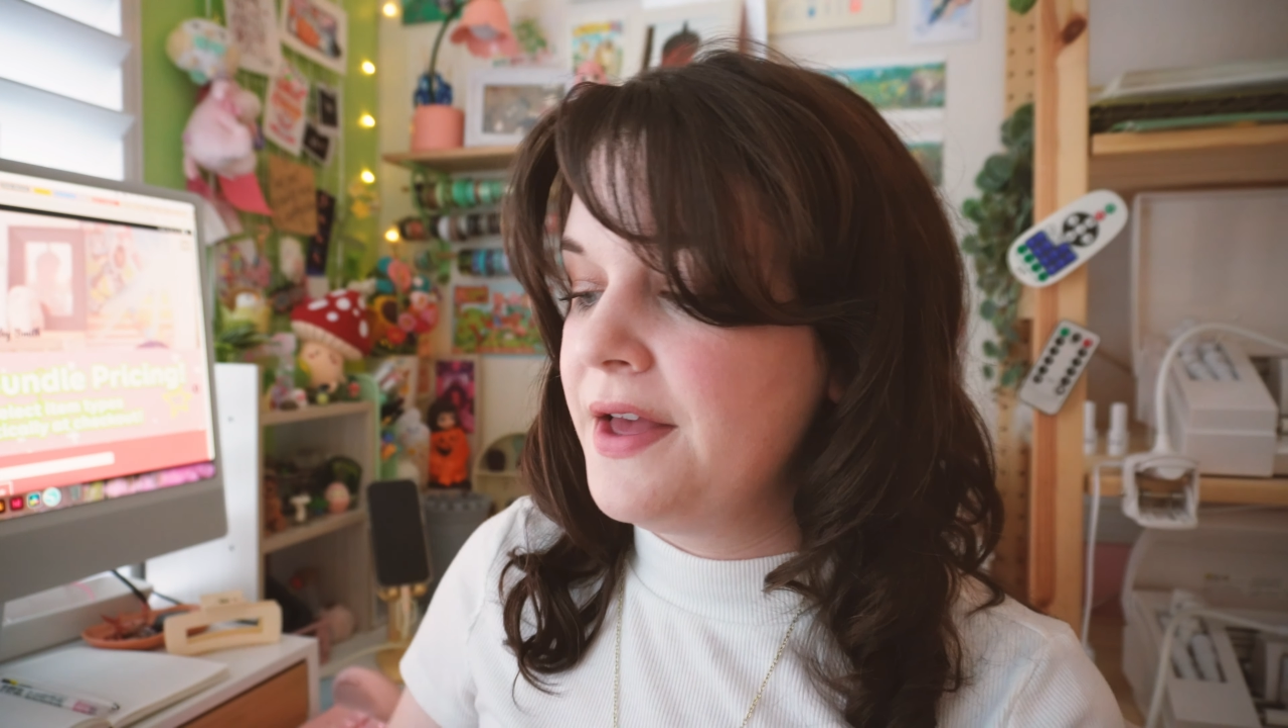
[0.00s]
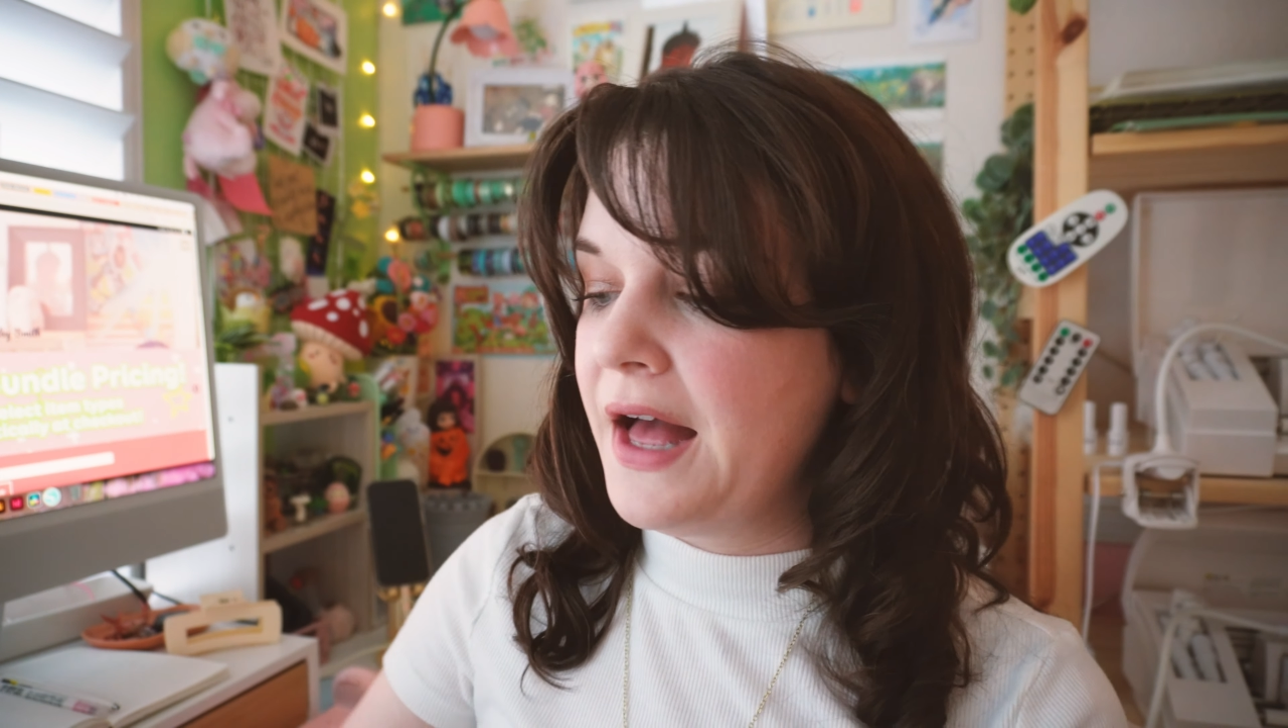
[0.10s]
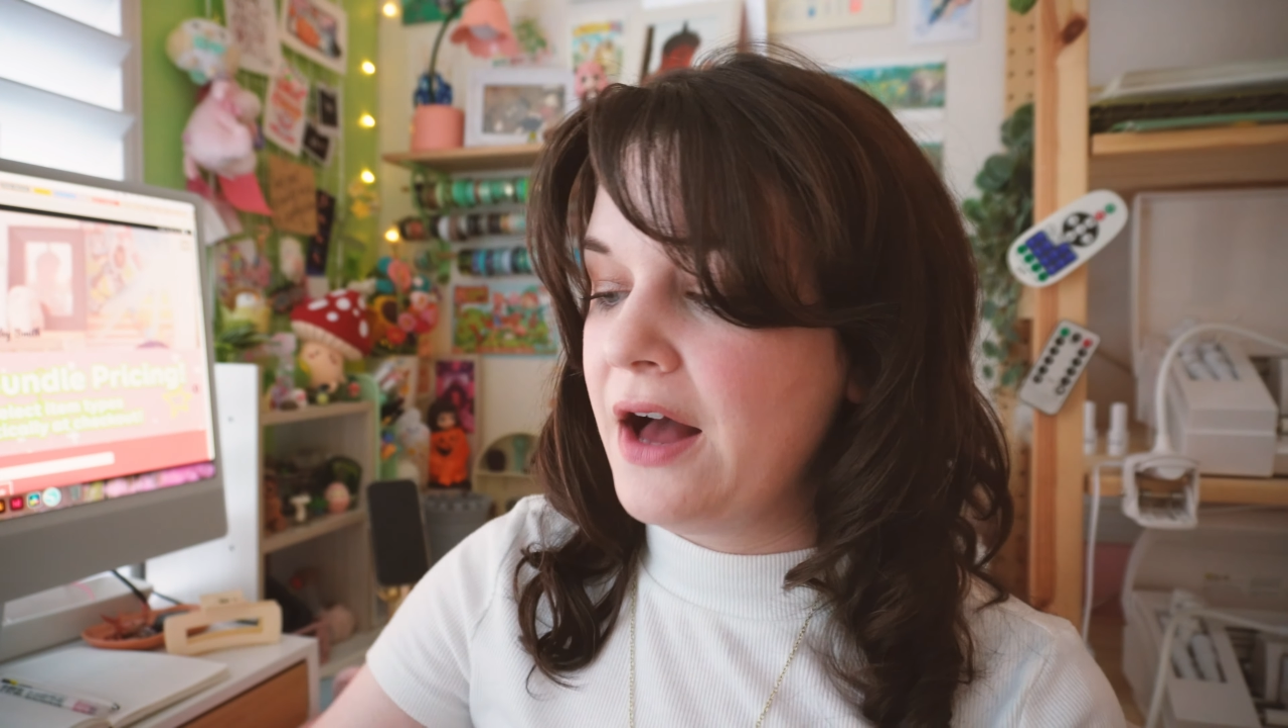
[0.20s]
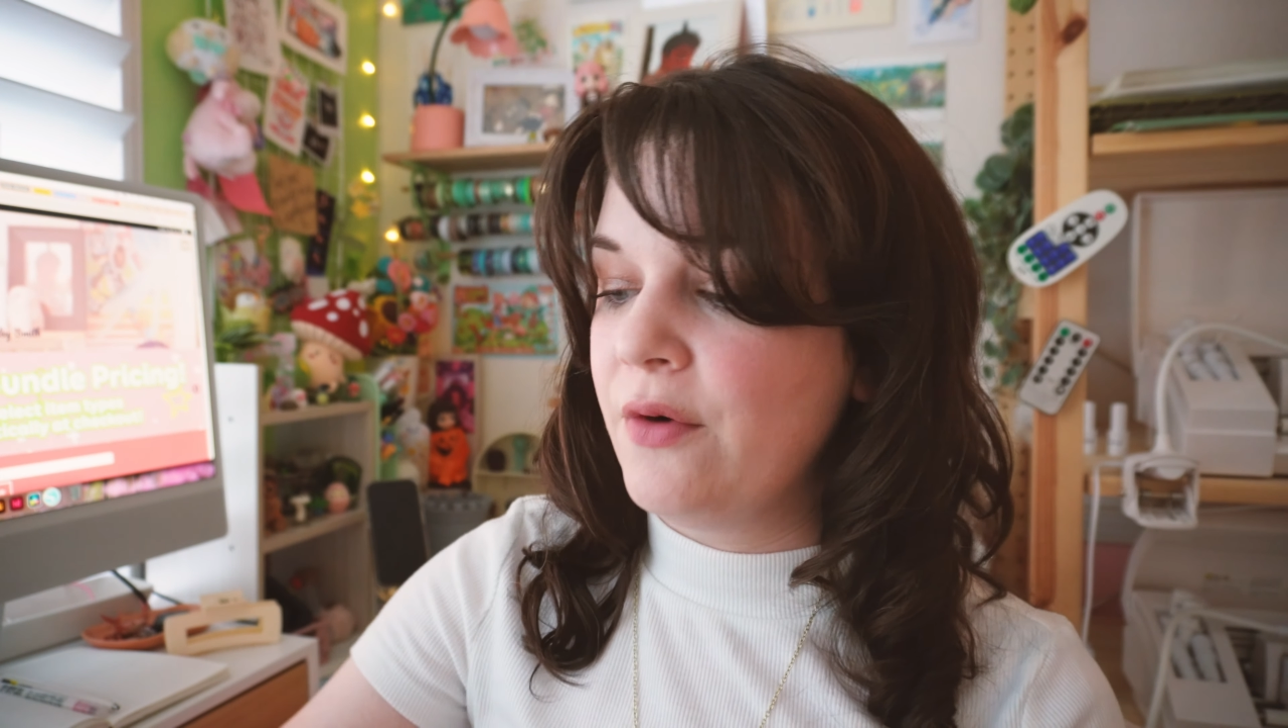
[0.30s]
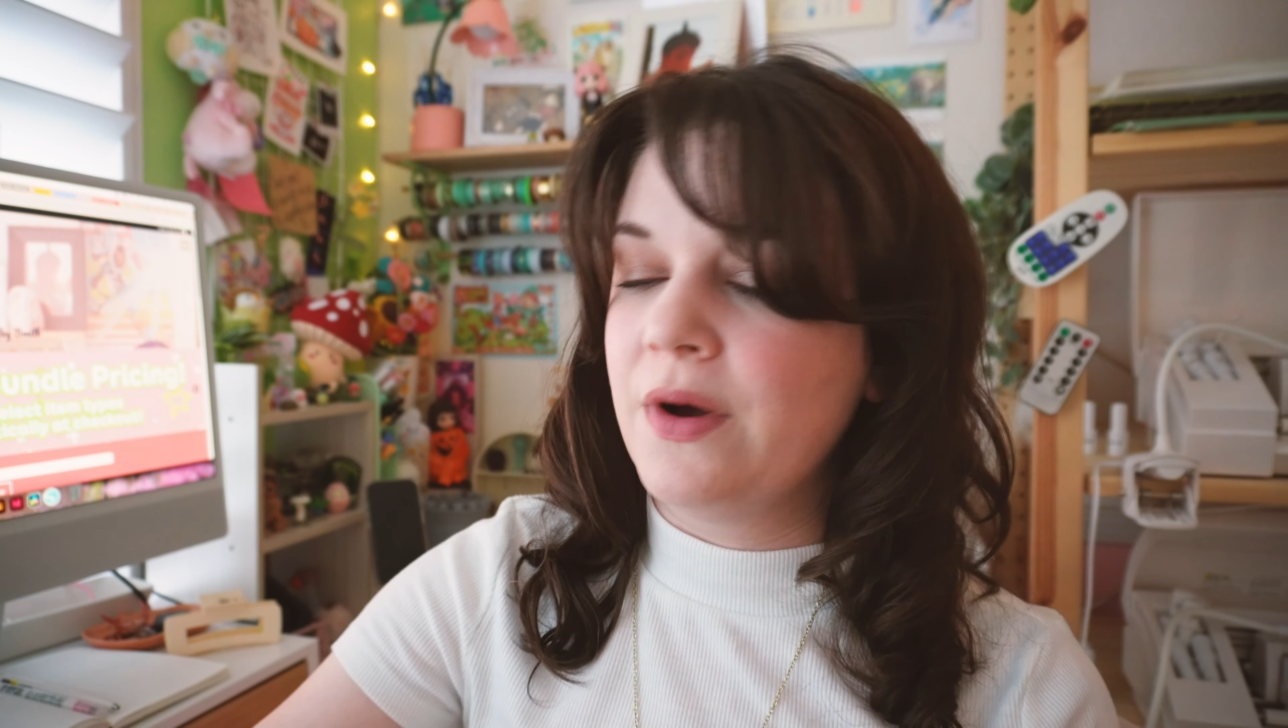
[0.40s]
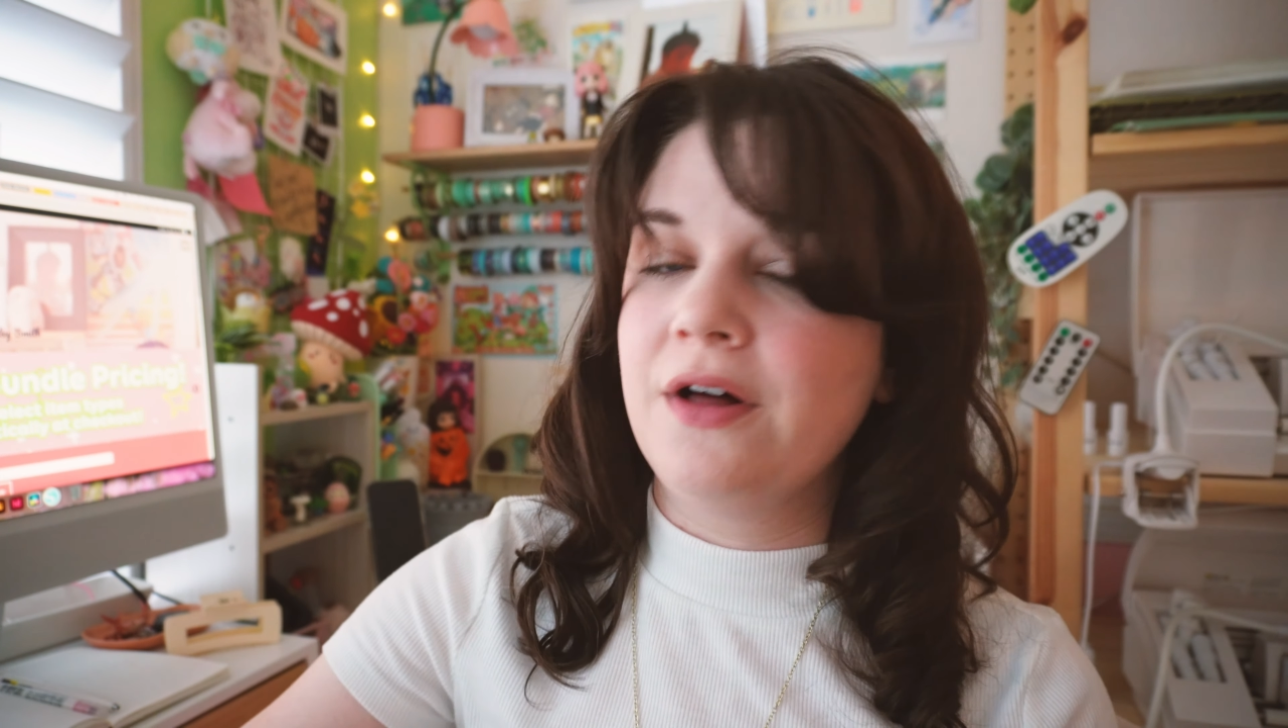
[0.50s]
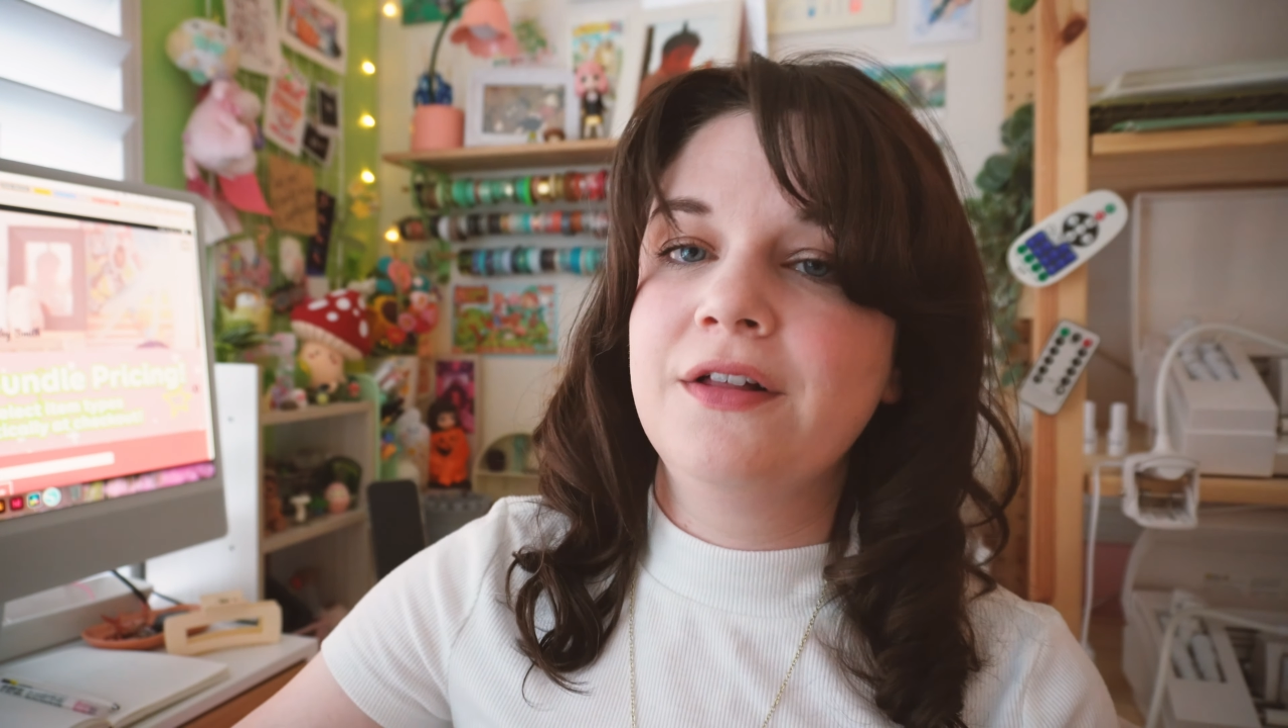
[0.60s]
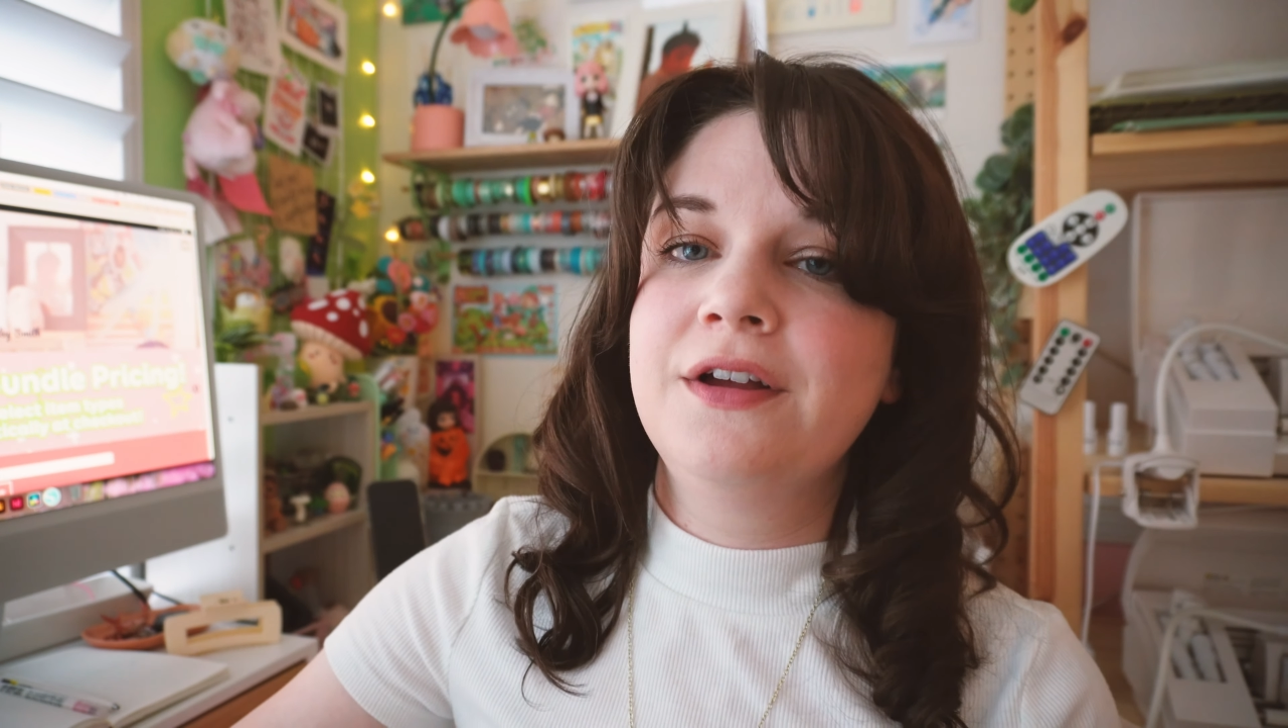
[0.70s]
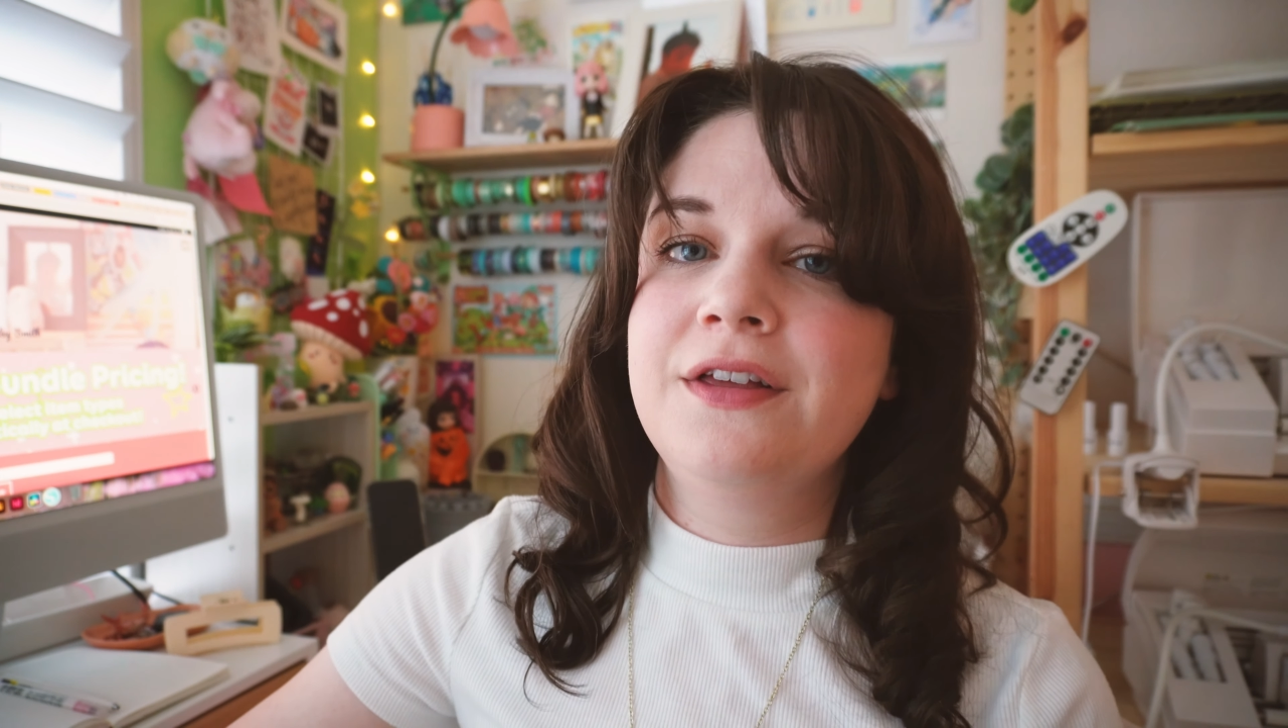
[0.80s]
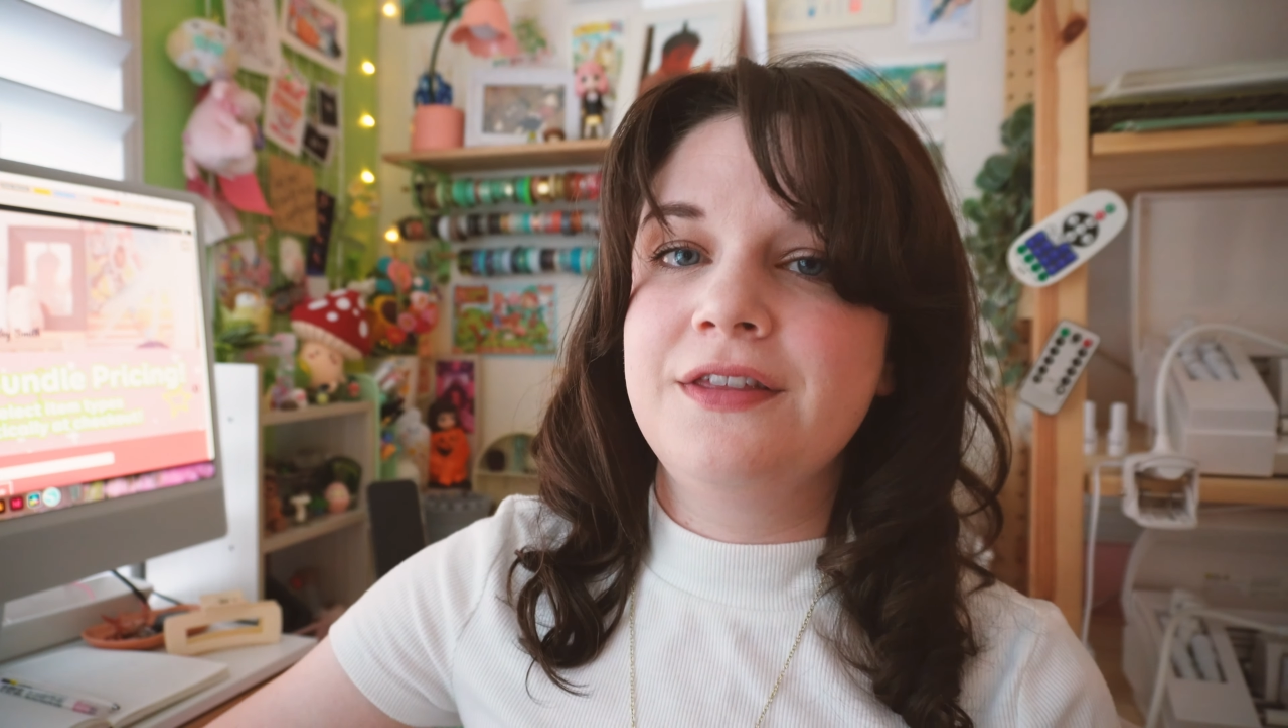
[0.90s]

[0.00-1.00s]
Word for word: how well